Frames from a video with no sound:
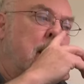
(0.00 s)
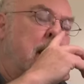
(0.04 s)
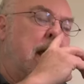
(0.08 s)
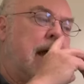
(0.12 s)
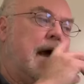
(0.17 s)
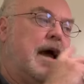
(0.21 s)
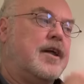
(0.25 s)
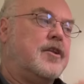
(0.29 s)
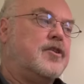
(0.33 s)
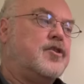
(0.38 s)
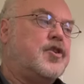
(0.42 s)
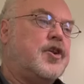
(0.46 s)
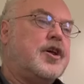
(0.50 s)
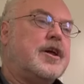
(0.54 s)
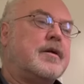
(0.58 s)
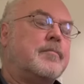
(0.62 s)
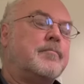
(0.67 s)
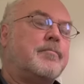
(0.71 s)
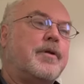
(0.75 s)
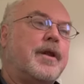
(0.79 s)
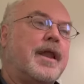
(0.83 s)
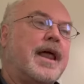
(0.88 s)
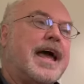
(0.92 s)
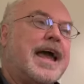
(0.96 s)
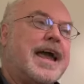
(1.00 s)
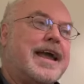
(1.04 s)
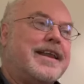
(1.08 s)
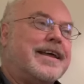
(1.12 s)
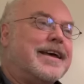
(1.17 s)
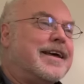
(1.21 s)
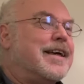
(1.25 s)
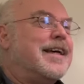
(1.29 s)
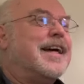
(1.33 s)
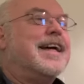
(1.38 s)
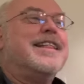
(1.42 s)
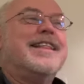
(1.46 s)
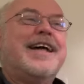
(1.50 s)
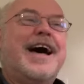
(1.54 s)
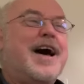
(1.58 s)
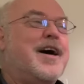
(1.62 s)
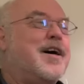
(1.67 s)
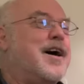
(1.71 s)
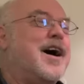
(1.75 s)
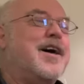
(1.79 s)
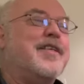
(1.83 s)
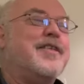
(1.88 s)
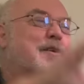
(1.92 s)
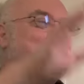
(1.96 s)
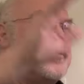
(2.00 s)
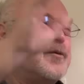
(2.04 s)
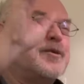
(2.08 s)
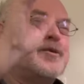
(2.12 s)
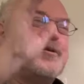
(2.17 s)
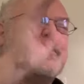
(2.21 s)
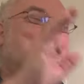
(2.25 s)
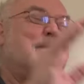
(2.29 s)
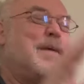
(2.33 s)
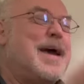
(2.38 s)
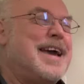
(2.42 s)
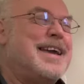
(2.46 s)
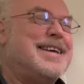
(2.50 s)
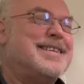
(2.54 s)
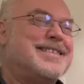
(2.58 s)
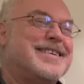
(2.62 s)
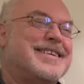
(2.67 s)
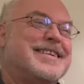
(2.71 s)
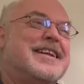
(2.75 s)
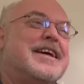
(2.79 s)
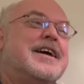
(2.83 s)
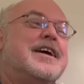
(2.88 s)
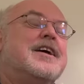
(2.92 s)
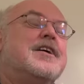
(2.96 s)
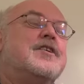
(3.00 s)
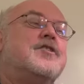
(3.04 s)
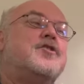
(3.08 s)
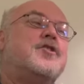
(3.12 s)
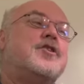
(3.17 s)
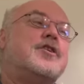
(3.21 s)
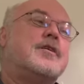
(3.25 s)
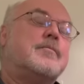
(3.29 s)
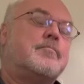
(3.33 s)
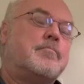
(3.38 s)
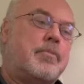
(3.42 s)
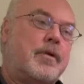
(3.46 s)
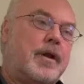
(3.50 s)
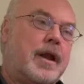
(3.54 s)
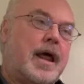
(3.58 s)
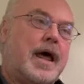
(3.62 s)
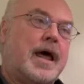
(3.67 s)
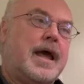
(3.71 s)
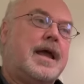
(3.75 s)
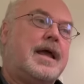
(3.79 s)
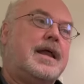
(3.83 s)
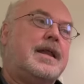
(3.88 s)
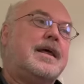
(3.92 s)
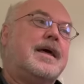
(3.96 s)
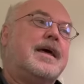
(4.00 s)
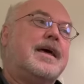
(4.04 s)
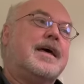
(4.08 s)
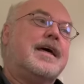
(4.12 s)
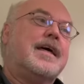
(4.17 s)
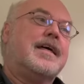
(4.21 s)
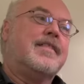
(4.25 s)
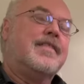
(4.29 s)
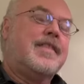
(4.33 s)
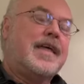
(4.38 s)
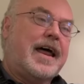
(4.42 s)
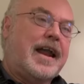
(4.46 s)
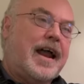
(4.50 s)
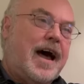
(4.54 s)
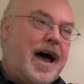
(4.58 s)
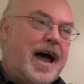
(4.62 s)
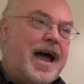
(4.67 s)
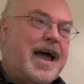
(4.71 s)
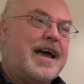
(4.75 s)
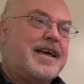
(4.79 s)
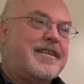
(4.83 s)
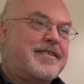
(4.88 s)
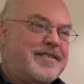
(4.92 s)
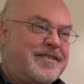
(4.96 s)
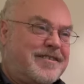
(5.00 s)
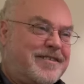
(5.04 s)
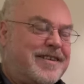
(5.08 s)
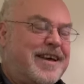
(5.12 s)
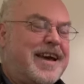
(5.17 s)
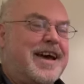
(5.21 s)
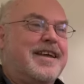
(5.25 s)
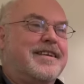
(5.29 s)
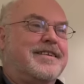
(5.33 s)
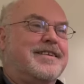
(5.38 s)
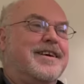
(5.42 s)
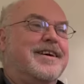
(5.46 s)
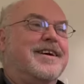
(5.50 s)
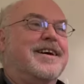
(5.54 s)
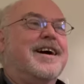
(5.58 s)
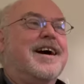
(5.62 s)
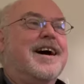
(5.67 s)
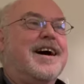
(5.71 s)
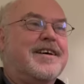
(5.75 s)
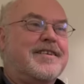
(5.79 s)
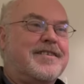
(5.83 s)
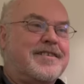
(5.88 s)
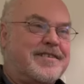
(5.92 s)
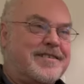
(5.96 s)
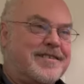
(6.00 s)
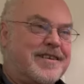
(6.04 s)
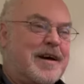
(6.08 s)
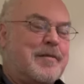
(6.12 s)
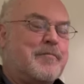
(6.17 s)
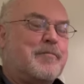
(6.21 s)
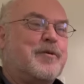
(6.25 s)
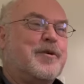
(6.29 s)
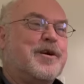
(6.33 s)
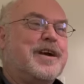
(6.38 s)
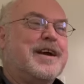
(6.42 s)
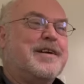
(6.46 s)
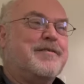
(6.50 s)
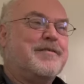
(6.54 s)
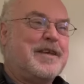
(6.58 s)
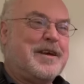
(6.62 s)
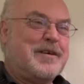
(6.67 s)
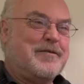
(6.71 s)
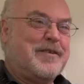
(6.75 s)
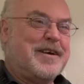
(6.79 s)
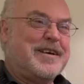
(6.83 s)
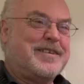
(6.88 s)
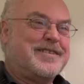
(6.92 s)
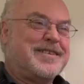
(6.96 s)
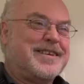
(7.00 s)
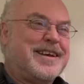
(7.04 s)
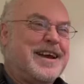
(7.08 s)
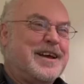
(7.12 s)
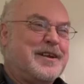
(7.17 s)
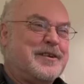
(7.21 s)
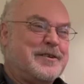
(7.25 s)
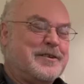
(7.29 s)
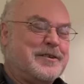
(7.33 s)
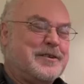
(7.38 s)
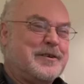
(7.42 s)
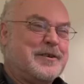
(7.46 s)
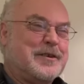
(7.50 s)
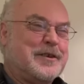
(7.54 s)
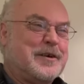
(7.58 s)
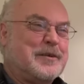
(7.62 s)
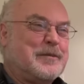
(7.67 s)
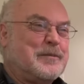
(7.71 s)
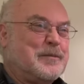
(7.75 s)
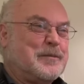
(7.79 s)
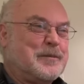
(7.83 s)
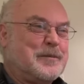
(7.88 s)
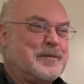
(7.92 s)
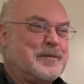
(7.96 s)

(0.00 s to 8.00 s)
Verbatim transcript: And she complained. I, I thought it was amazing. She complained that I had sent a summary of the investigation to them.